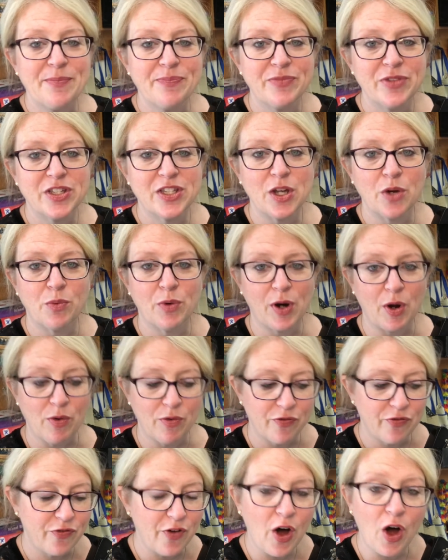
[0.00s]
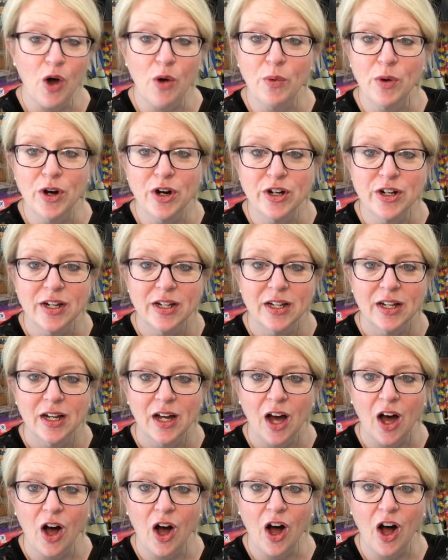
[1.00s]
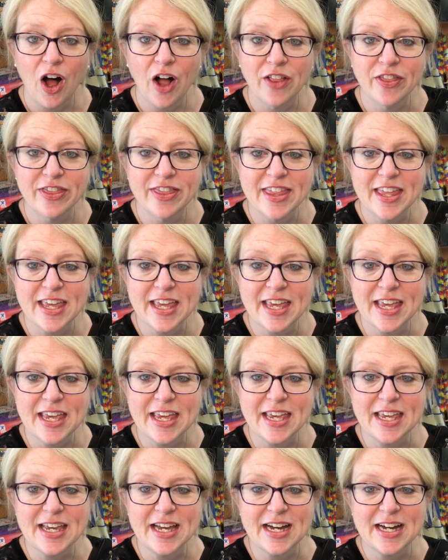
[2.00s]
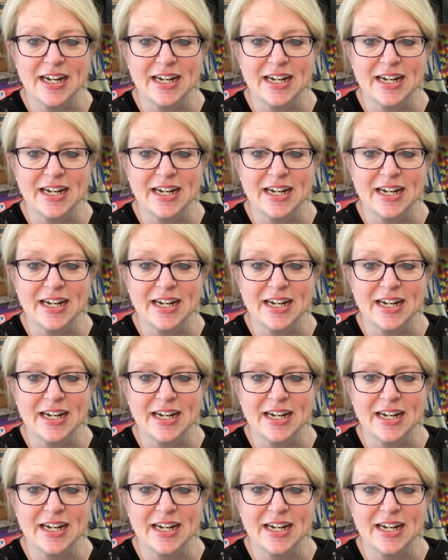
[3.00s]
So we're going forward on the